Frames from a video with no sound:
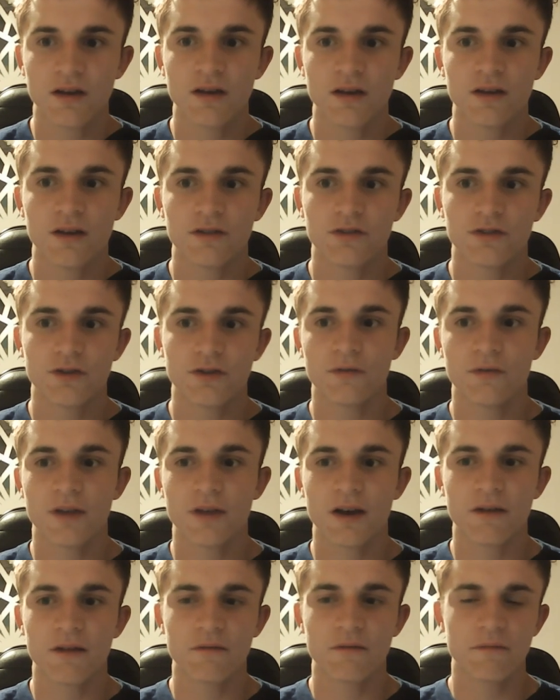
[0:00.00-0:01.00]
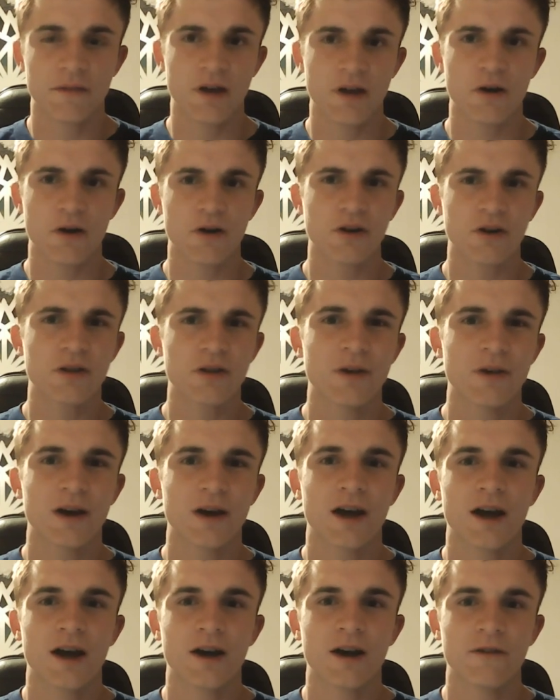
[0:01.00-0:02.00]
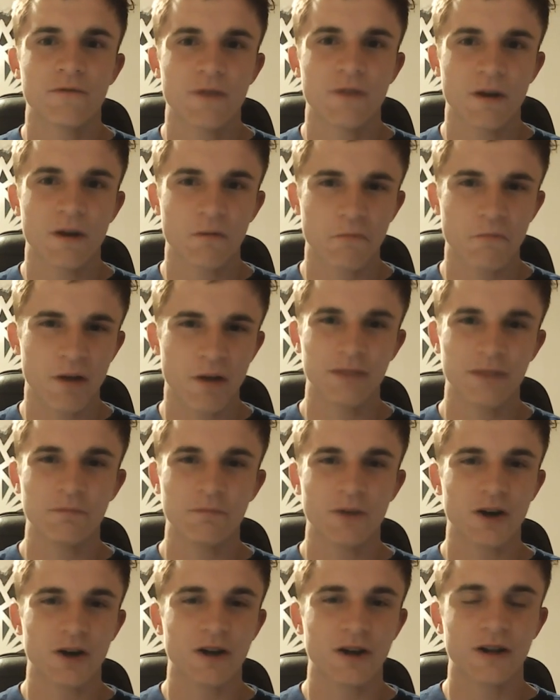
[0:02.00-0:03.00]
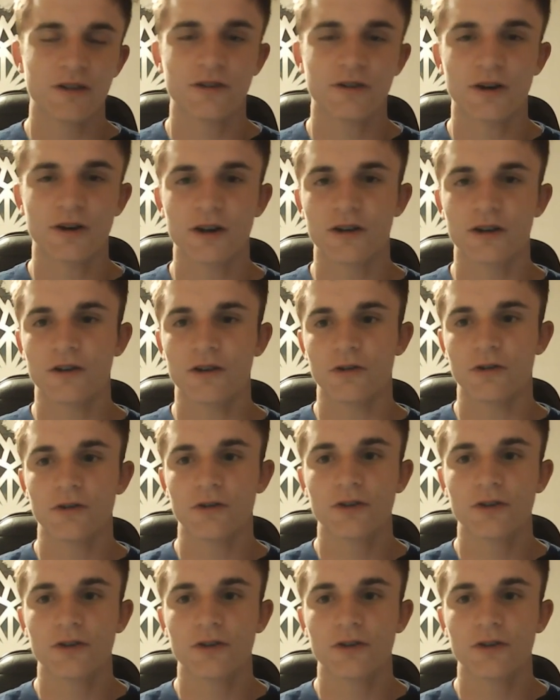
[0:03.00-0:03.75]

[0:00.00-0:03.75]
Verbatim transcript: So that that argument I have that I'm not good at talking to girls,